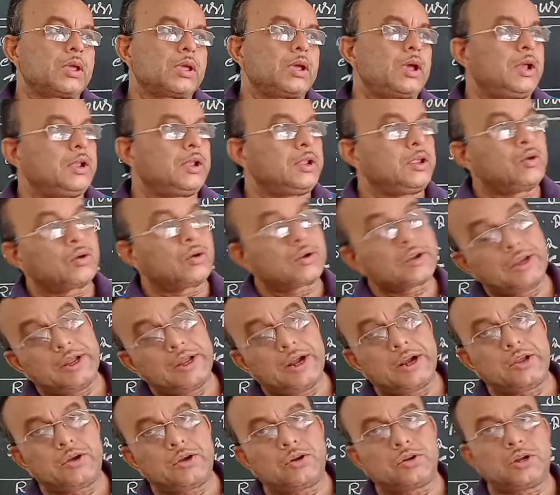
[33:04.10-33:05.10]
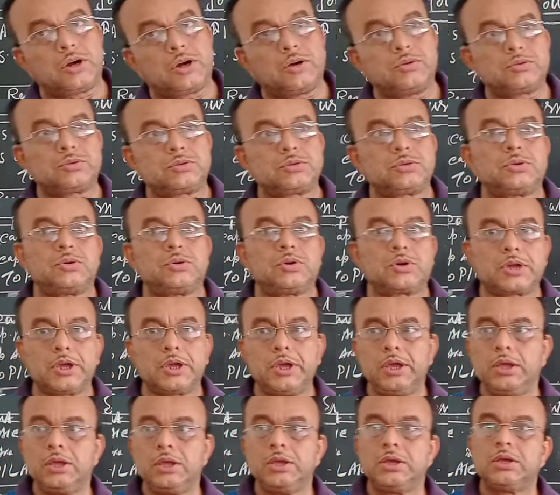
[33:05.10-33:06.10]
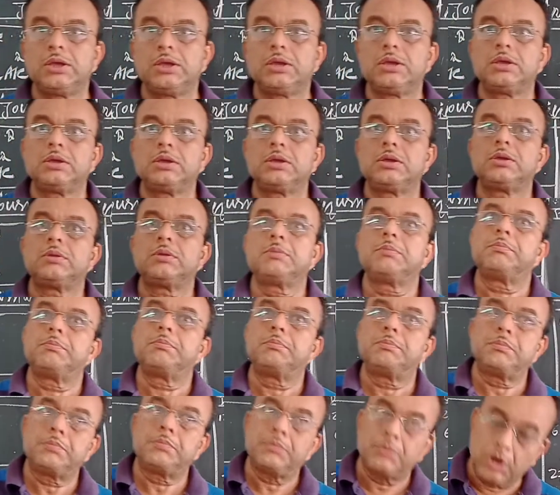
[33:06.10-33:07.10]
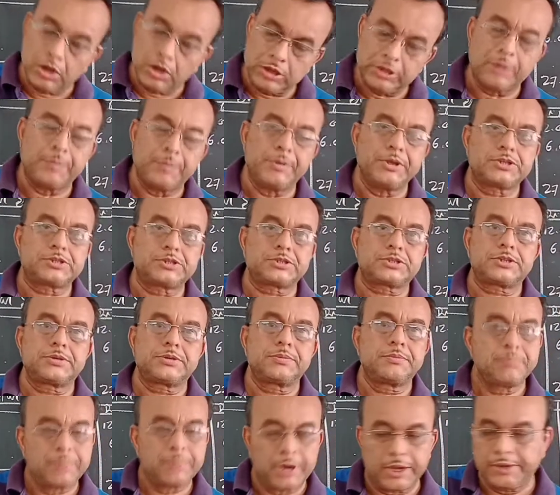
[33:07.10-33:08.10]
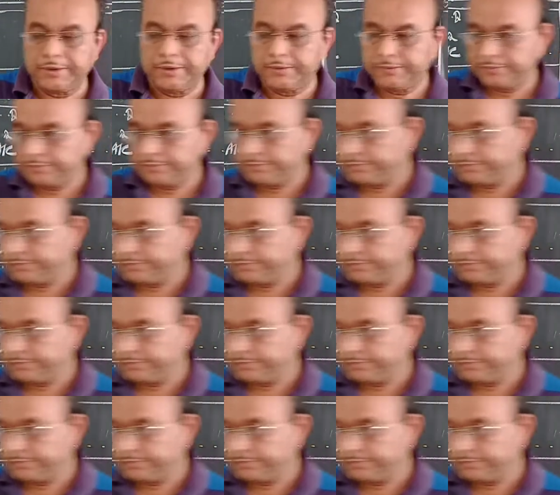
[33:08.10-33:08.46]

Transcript: and you clear your doubt. Okay? All the best. Bye.